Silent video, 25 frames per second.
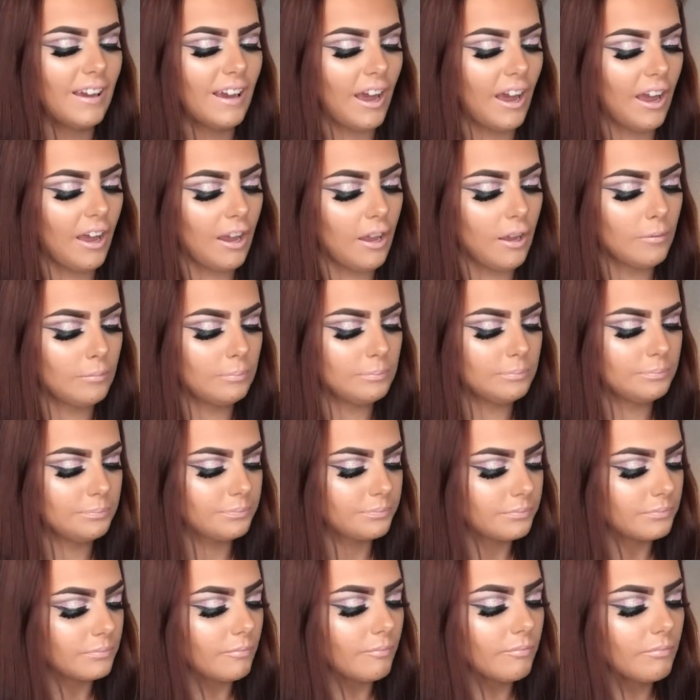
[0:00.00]
Um
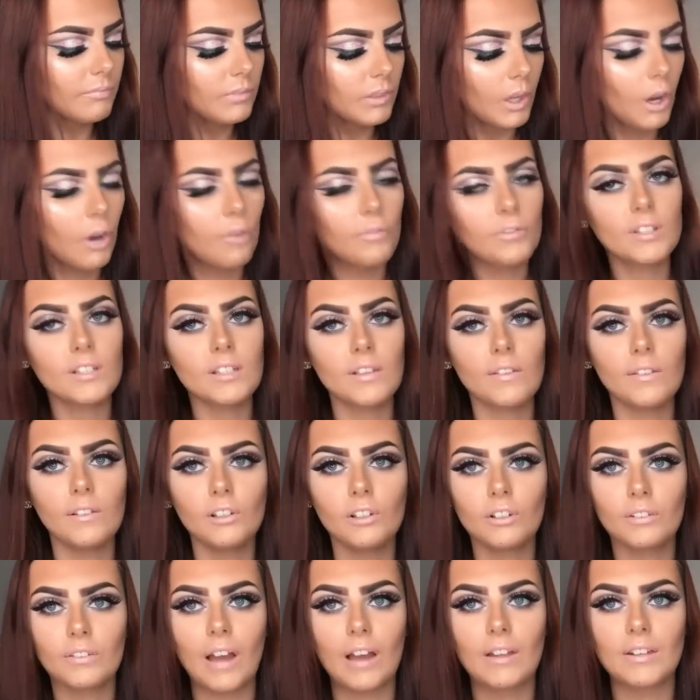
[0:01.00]
obviously the
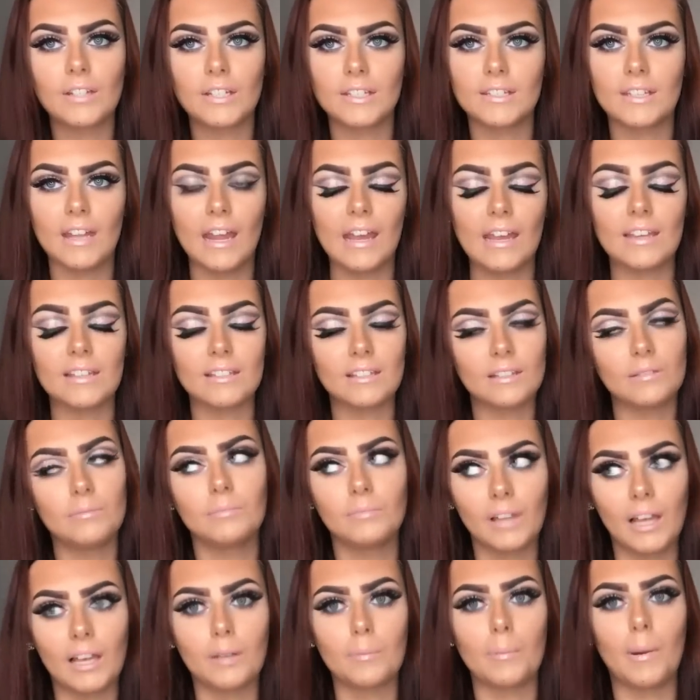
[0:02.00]
look that I did today isn't
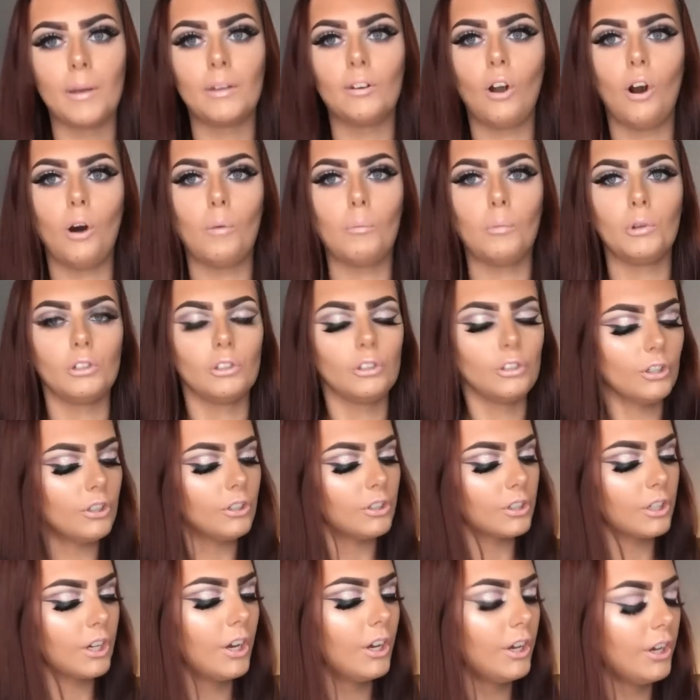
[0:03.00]
like my normal
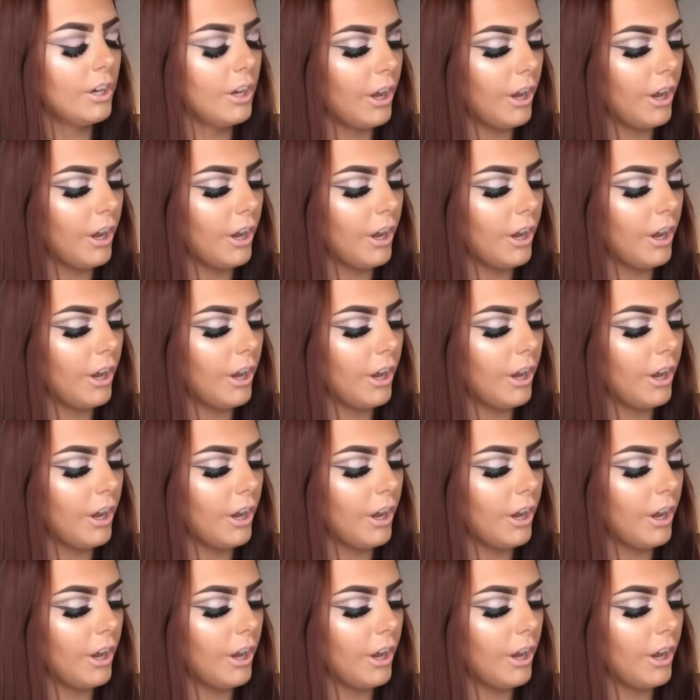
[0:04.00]
look,